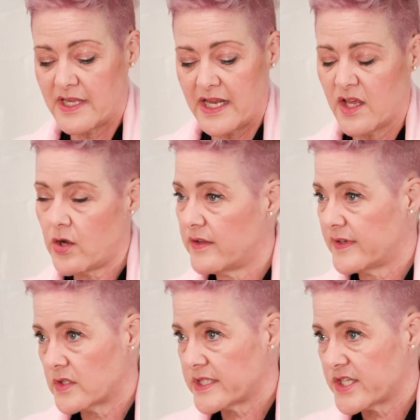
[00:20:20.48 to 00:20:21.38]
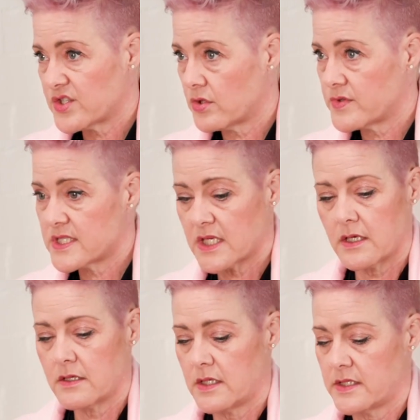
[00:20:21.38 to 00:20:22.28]
any kind of irritation on the
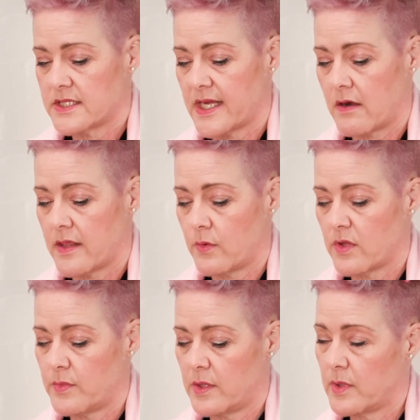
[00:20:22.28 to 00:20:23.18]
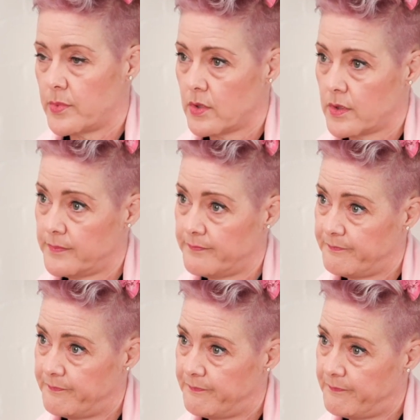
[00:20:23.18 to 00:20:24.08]
skin, and mm. just carry that with me in my pocket.
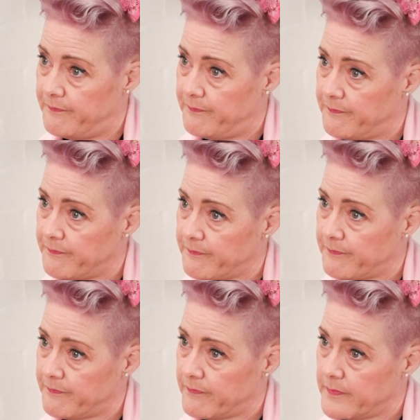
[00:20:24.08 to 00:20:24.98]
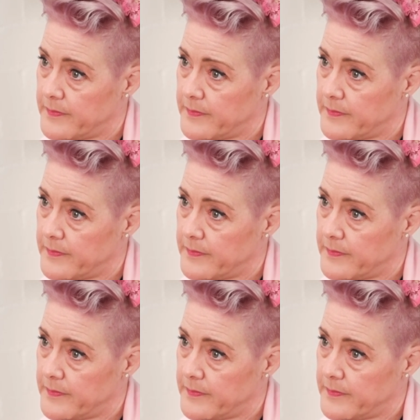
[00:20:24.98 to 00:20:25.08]
That's amazing. I